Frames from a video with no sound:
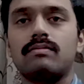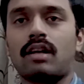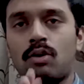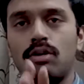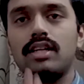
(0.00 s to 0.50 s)

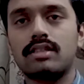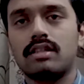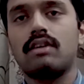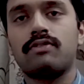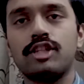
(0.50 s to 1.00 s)
coolest
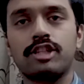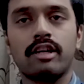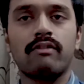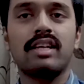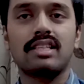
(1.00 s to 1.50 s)

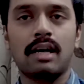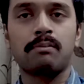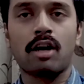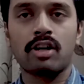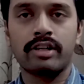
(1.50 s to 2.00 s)
feature which I'm
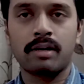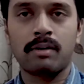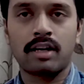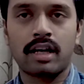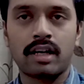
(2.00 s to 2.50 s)
talking
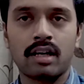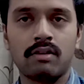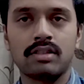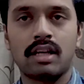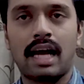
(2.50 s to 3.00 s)
about right now
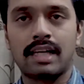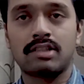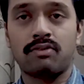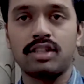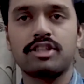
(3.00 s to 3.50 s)
is the last
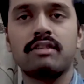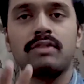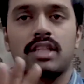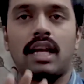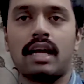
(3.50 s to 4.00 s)
feature
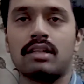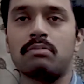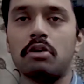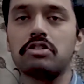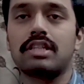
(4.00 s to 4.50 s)
which I like the
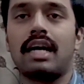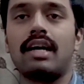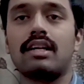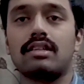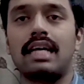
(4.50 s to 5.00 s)
most,
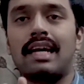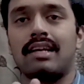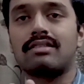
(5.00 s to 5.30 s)
and that is